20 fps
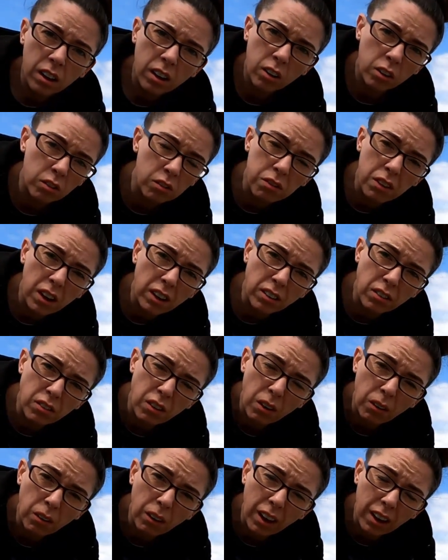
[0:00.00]
Couldn't find a
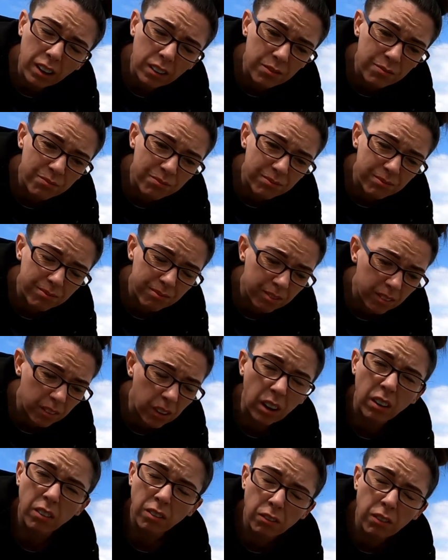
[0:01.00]
roller.
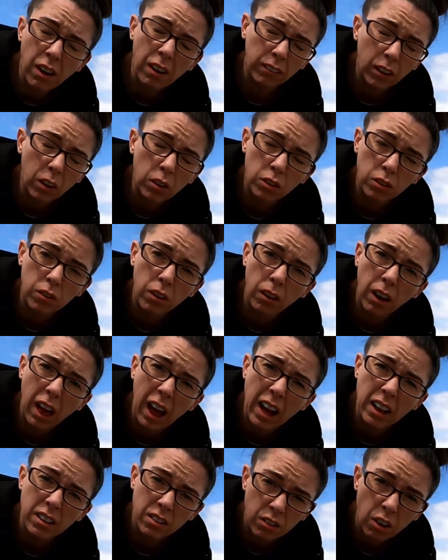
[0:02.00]
Well, found loads of roller
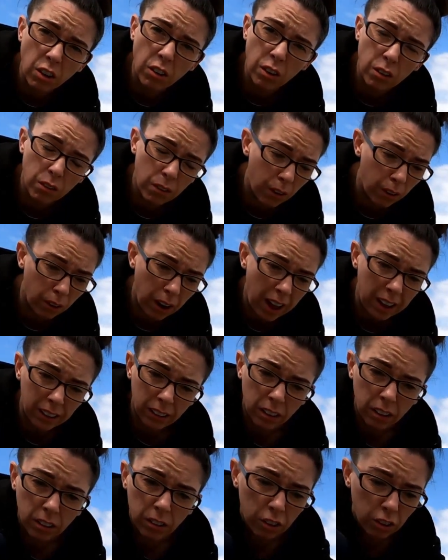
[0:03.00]
heads, got no roller
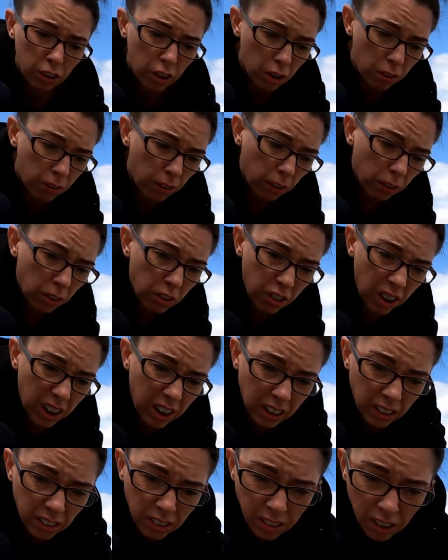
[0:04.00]
handles or no roller
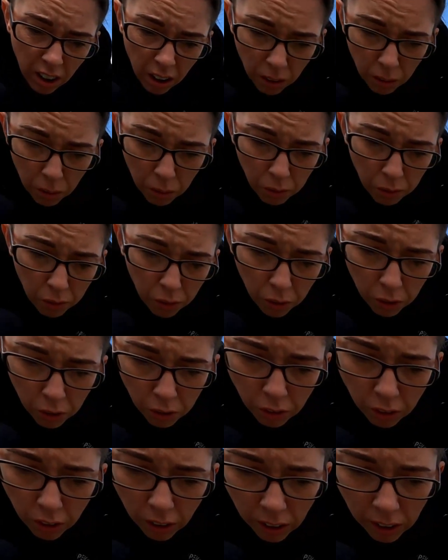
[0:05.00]
trays, so
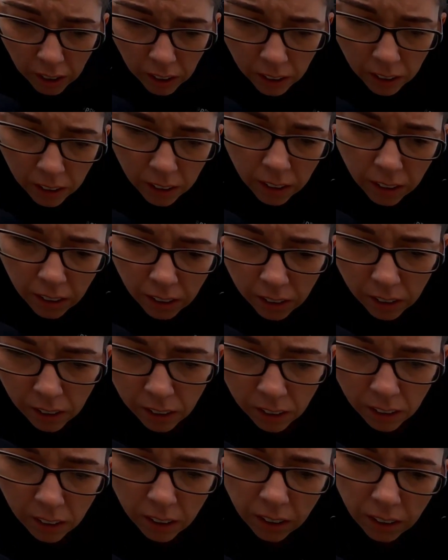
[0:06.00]
unfortunately
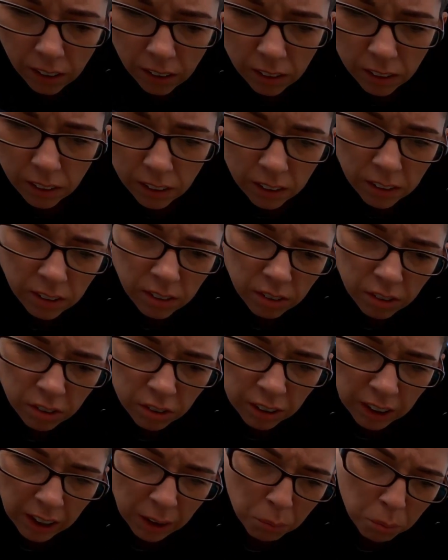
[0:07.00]
this is
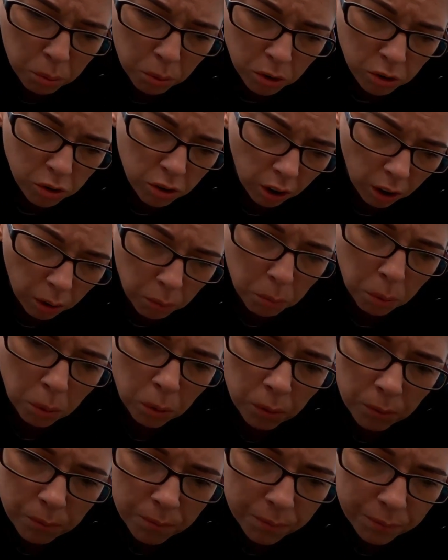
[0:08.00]
just getting brushed on, but